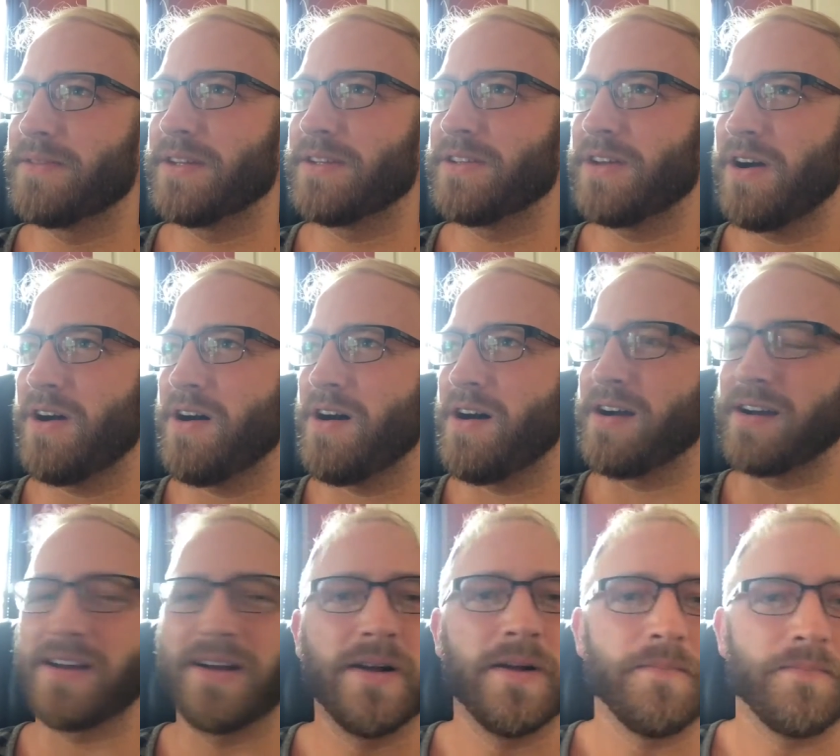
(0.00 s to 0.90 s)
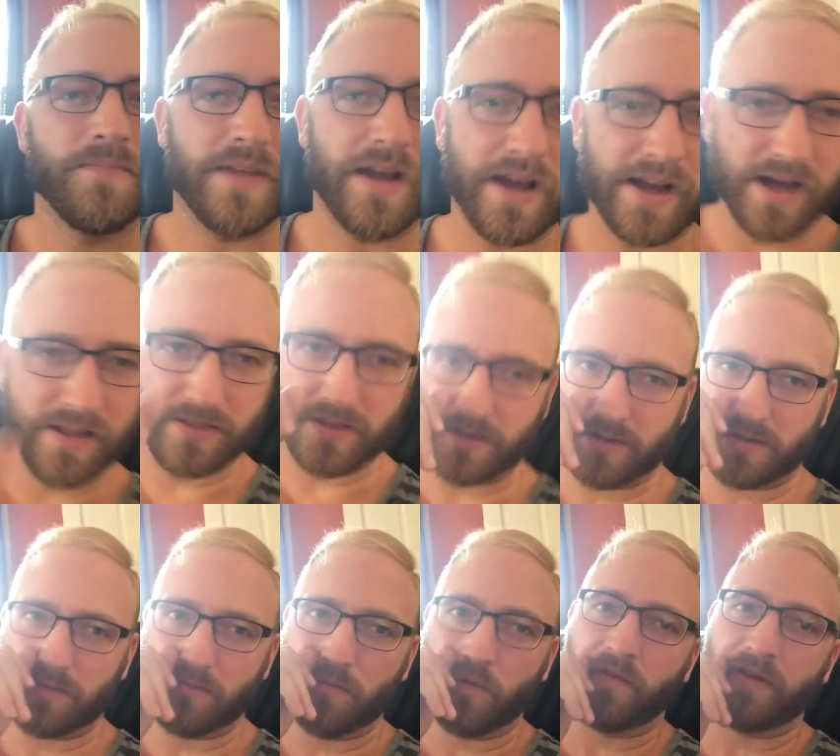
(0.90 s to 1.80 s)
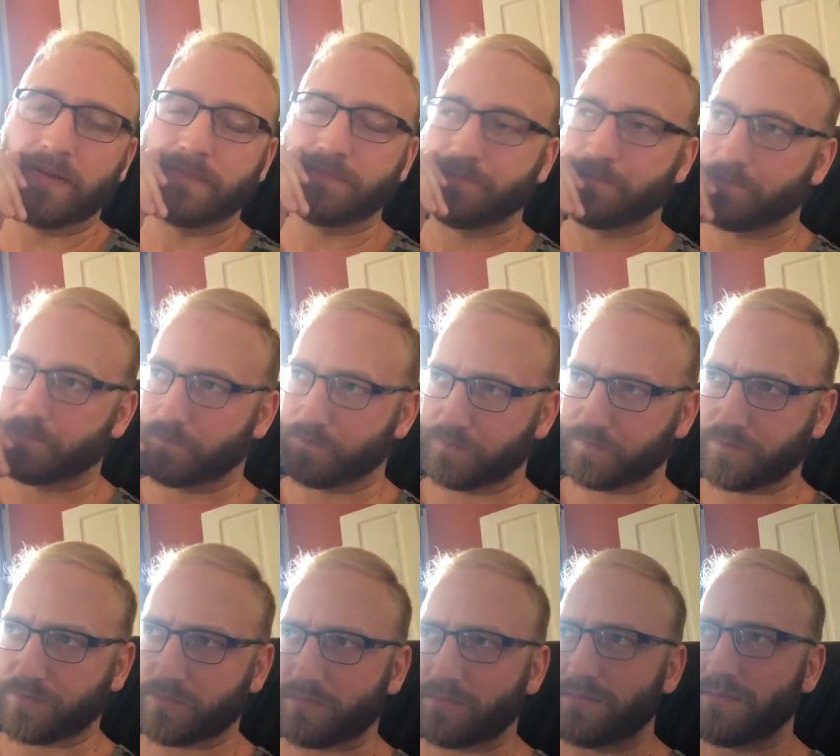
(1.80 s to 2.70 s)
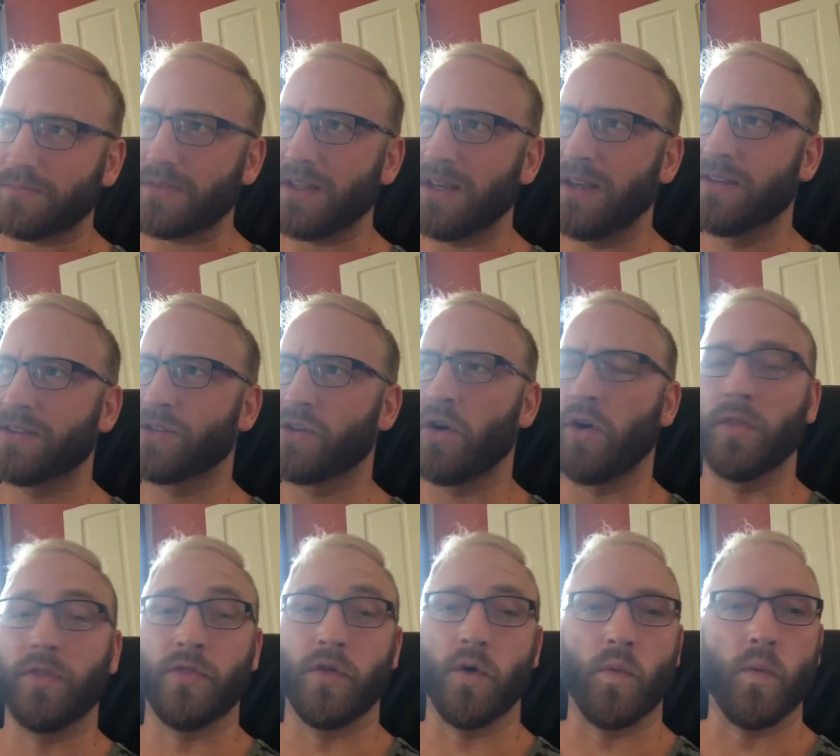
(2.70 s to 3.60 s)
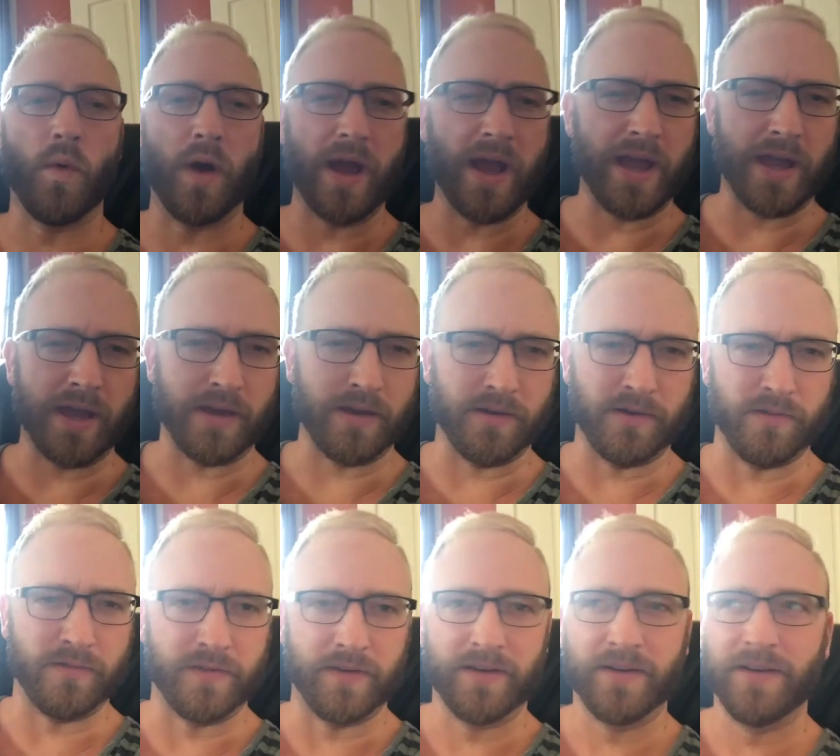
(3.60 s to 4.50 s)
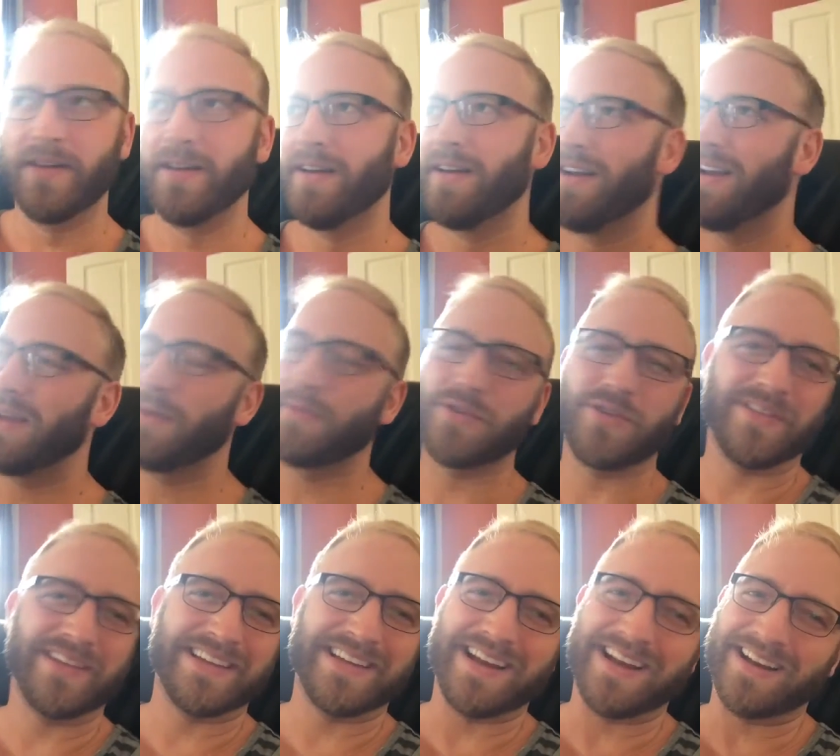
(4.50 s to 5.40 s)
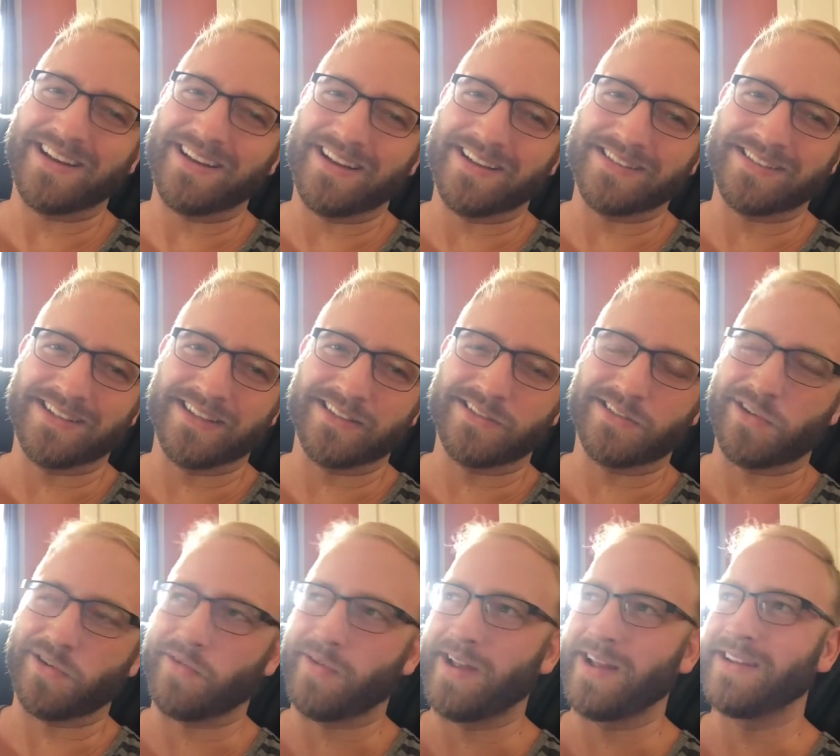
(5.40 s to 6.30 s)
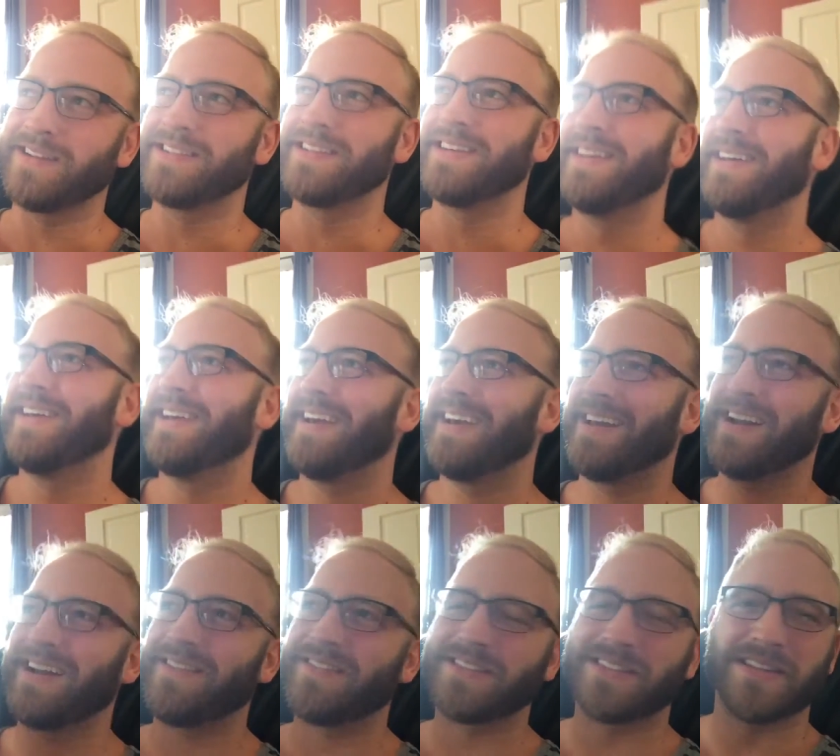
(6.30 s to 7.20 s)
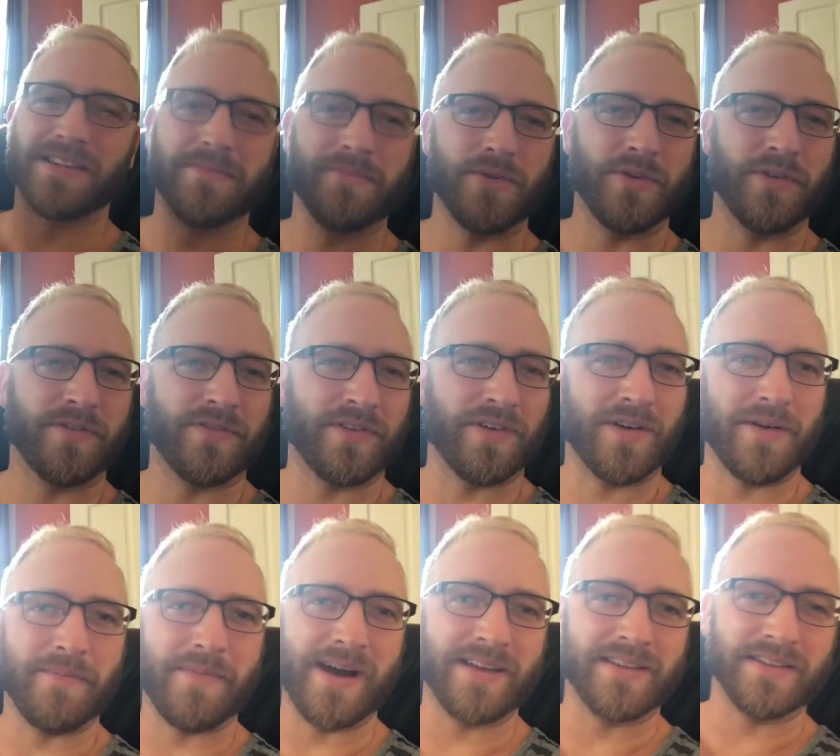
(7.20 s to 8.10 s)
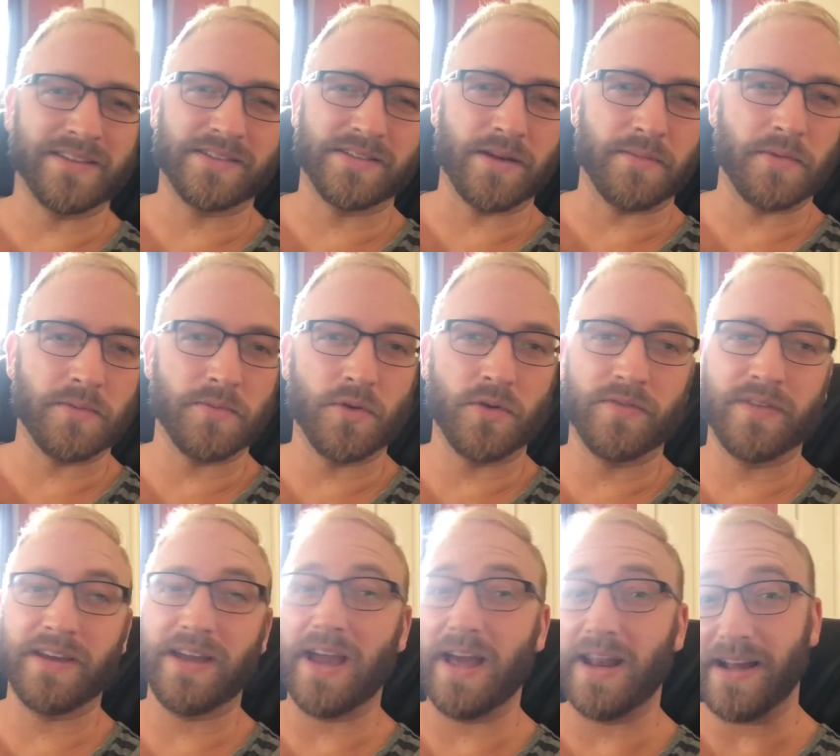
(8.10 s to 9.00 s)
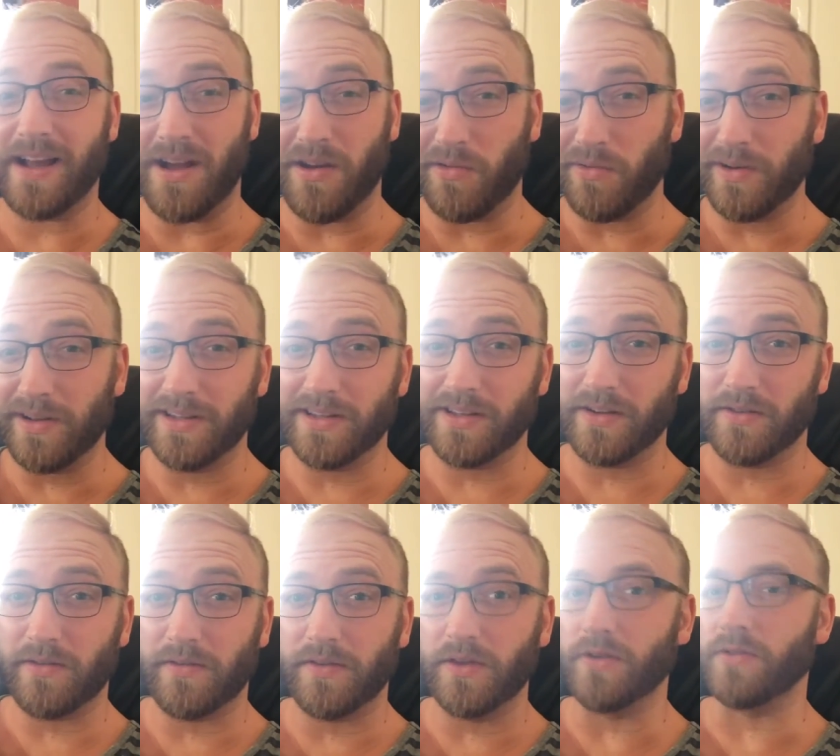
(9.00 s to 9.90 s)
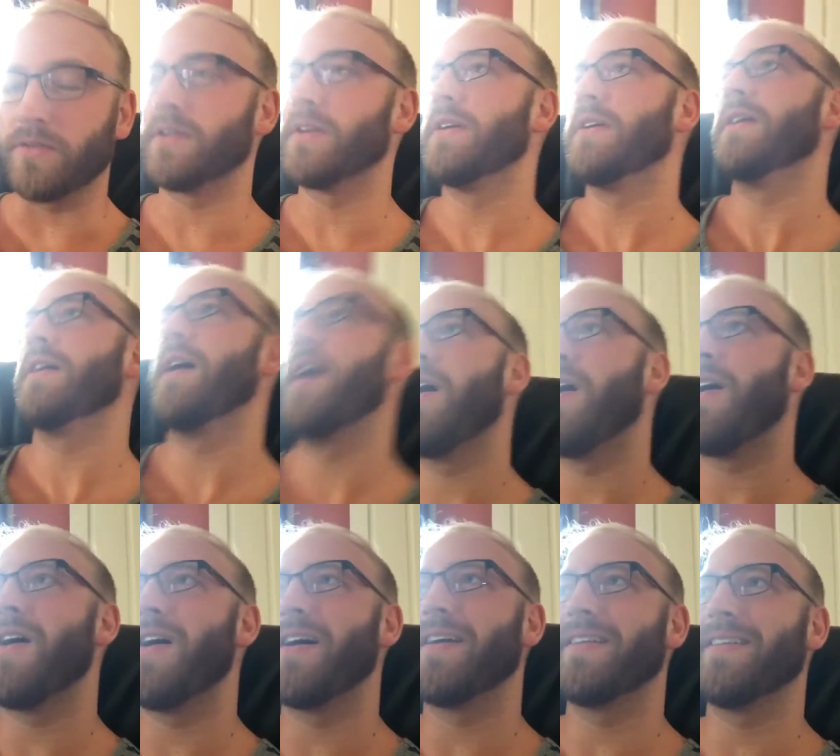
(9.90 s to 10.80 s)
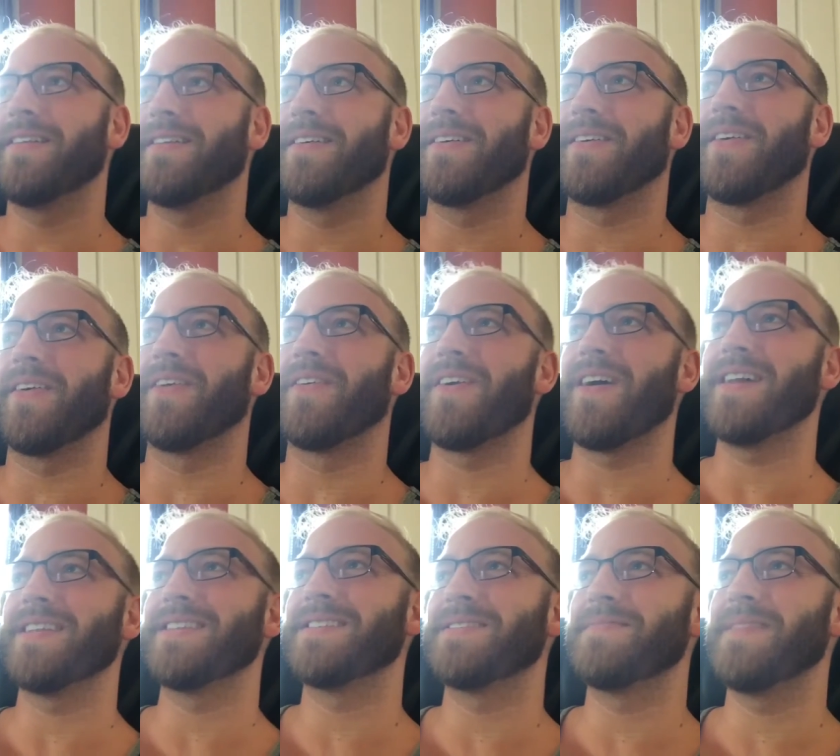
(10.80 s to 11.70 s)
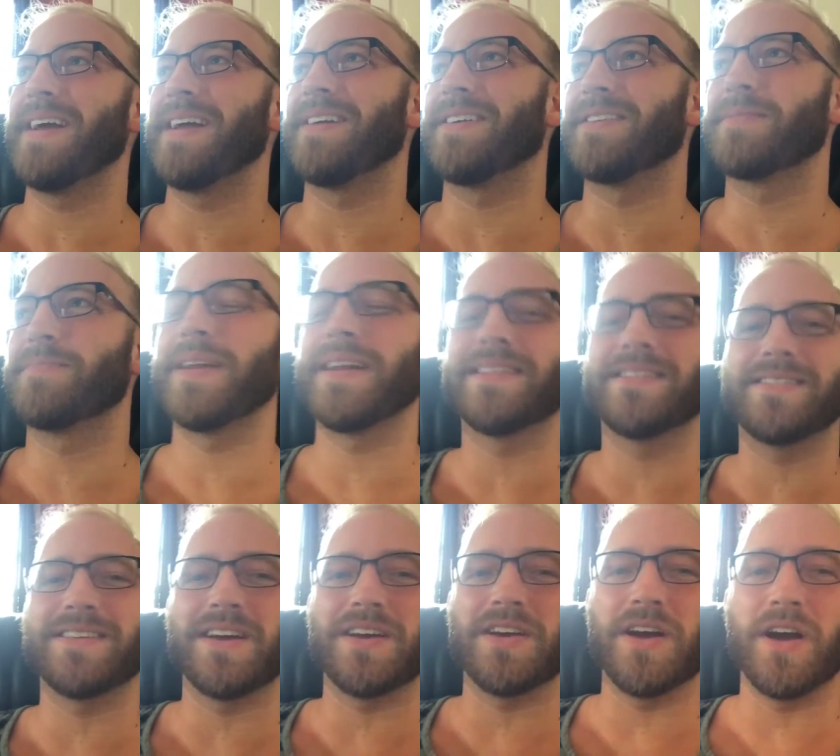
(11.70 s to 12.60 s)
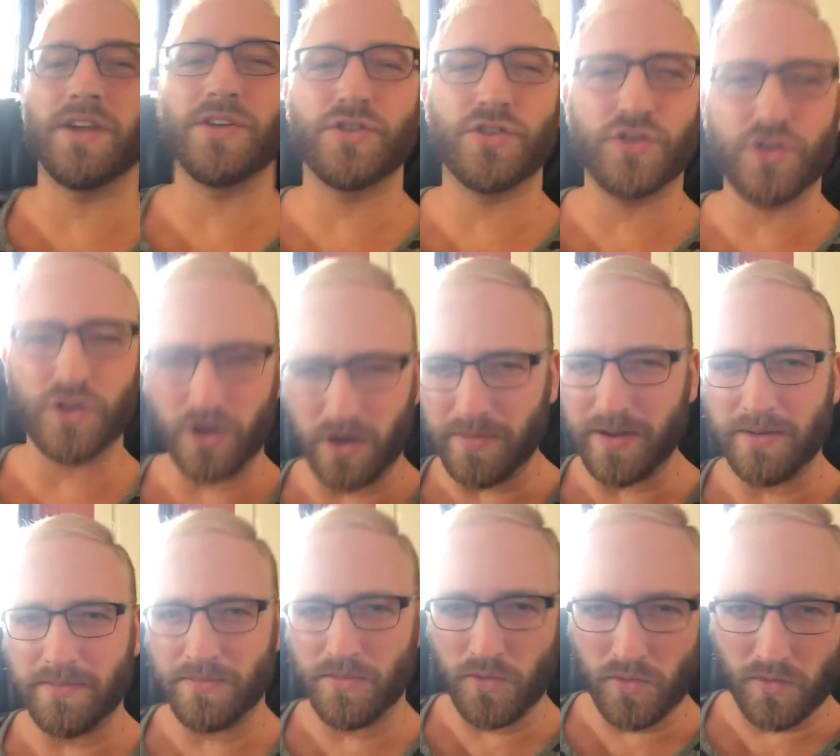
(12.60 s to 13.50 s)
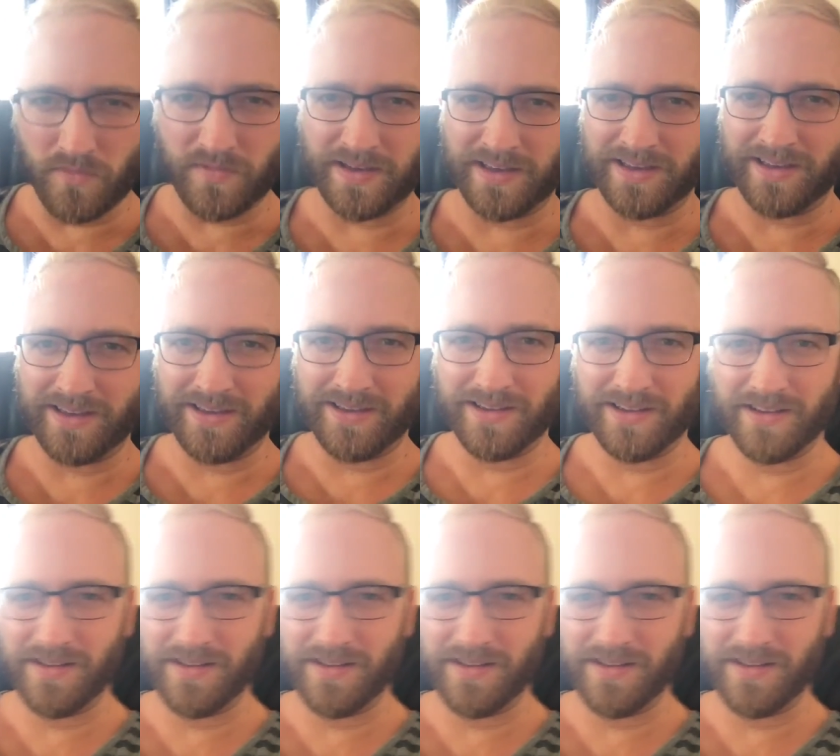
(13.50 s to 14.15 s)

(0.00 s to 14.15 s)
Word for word: to talk. I got this movie. It's called The Wave. It was only 99 cents to rent and I was in the mood for a mindless summer movie and it got really good reviews on Rotten Tomatoes, but it's a German movie